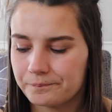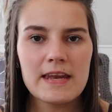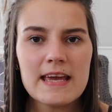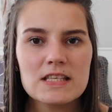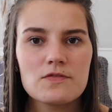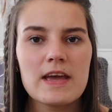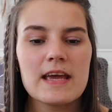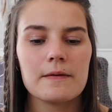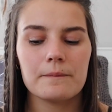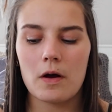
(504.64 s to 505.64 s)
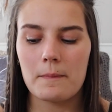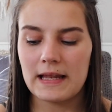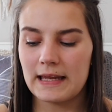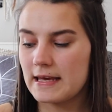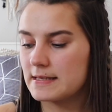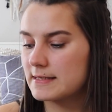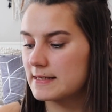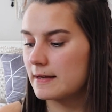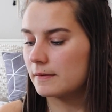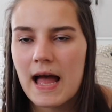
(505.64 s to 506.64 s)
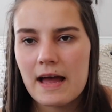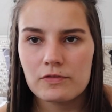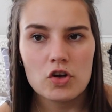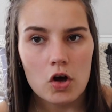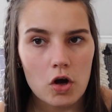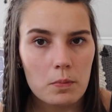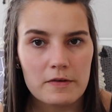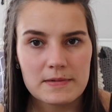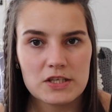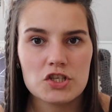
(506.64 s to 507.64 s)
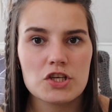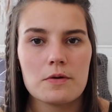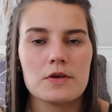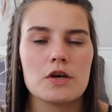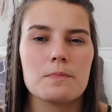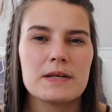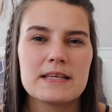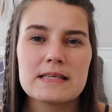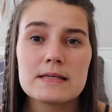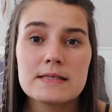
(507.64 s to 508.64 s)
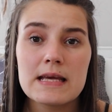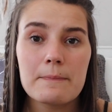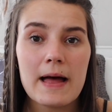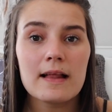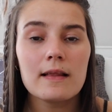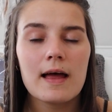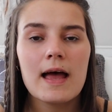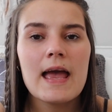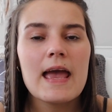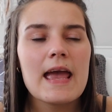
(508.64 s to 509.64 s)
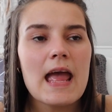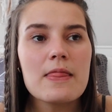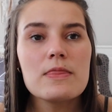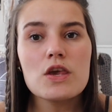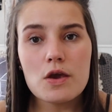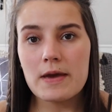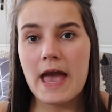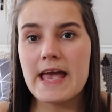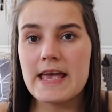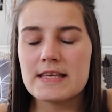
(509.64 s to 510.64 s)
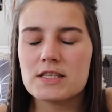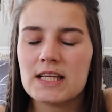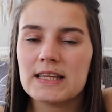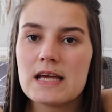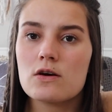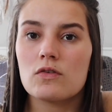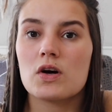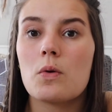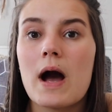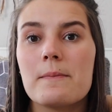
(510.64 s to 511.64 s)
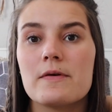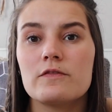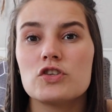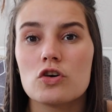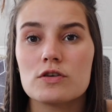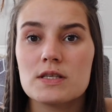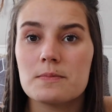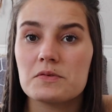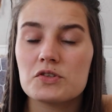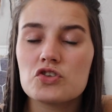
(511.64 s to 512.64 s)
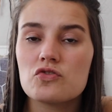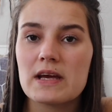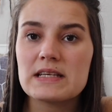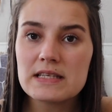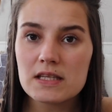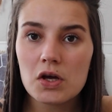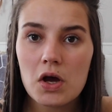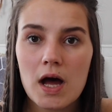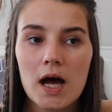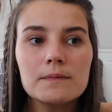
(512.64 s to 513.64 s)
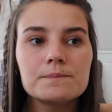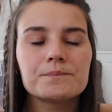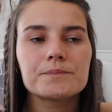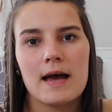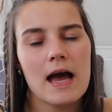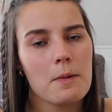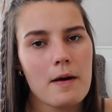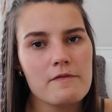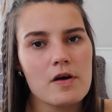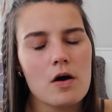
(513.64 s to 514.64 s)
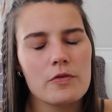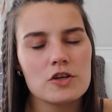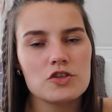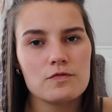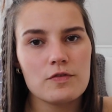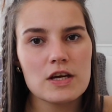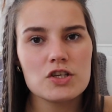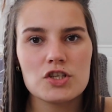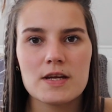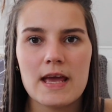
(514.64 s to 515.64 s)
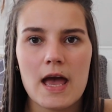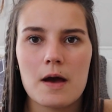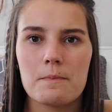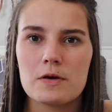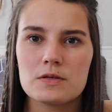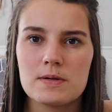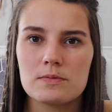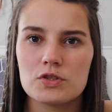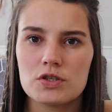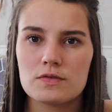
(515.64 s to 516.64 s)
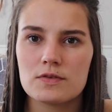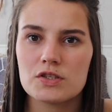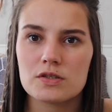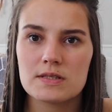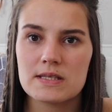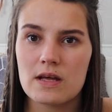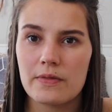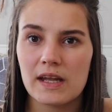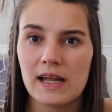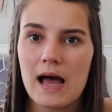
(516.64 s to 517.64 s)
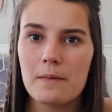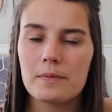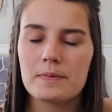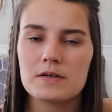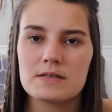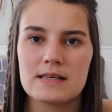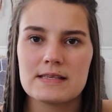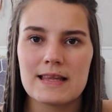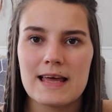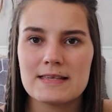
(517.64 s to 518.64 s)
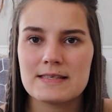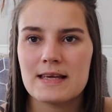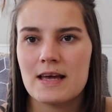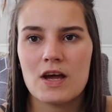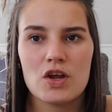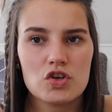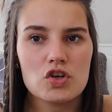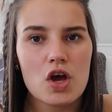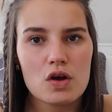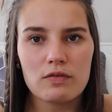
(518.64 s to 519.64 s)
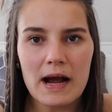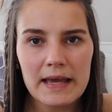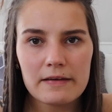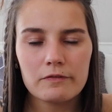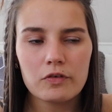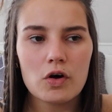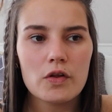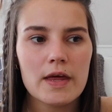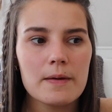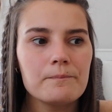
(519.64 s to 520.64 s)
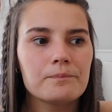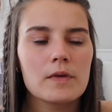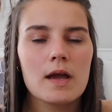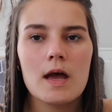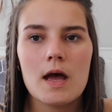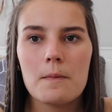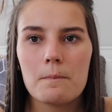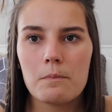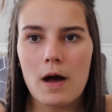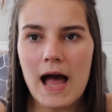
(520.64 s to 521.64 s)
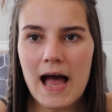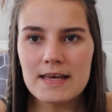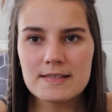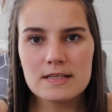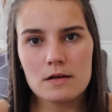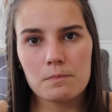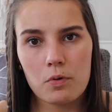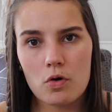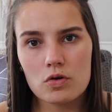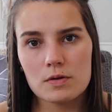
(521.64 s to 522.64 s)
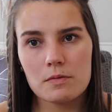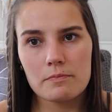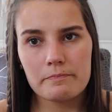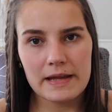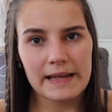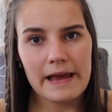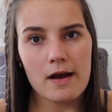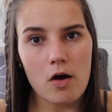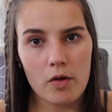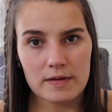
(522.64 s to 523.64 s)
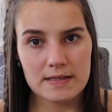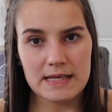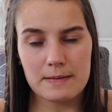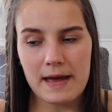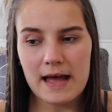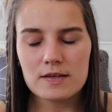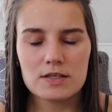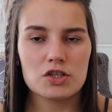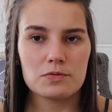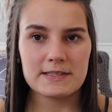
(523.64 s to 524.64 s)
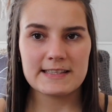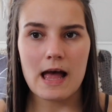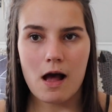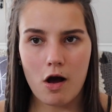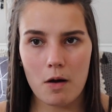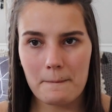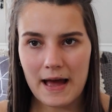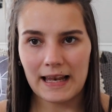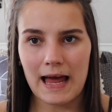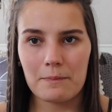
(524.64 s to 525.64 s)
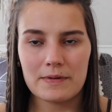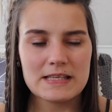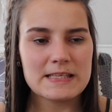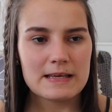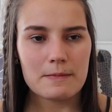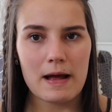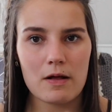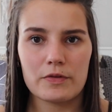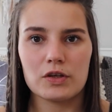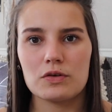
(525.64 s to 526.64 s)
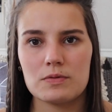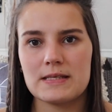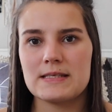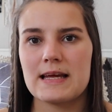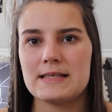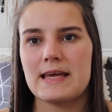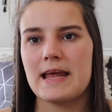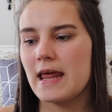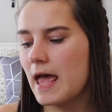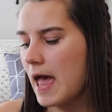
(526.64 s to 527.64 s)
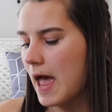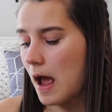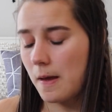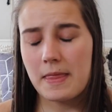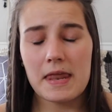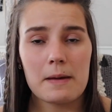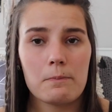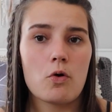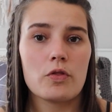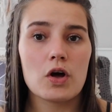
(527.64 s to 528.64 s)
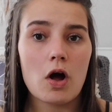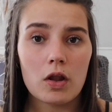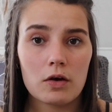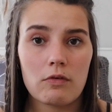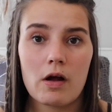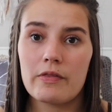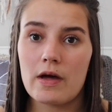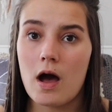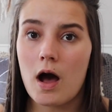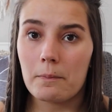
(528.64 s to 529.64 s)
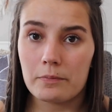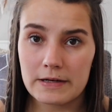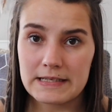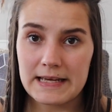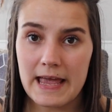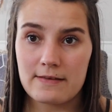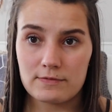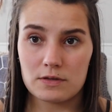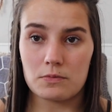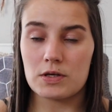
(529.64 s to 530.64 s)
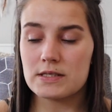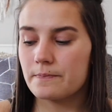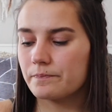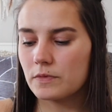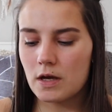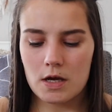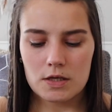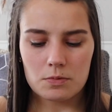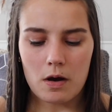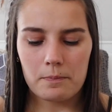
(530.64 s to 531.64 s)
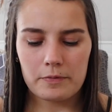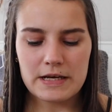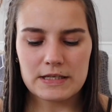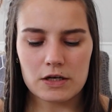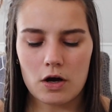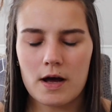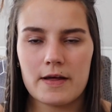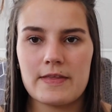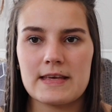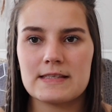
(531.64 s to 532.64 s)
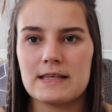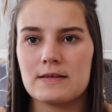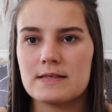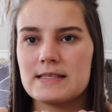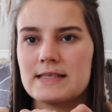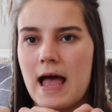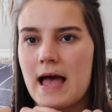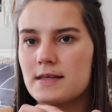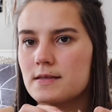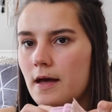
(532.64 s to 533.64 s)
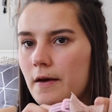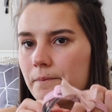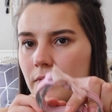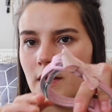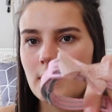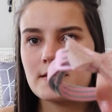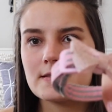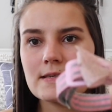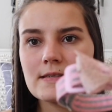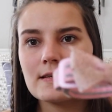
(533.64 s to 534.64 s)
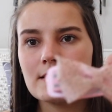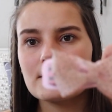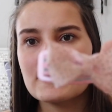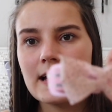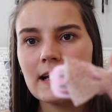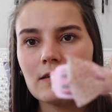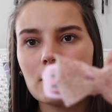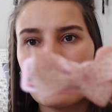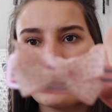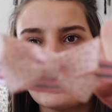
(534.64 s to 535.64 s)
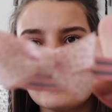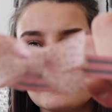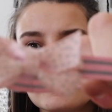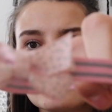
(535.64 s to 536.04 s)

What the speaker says: The next thing on my list, I've not got with me to show you, but it's a seatbelt. In the UK, it's a legal requirement for dogs to be restrained in the car. However, on the first journey home, most people choose for the dogs to sit on the lap because it's less nerve-wracking for them. But I still put Millie on the seatbelt, so she was sat on my lap with the seatbelt on the loosest setting, and then I put the collar on that our breeder gave to us. So our breeder got her this little set, so there's this little tiny little collar,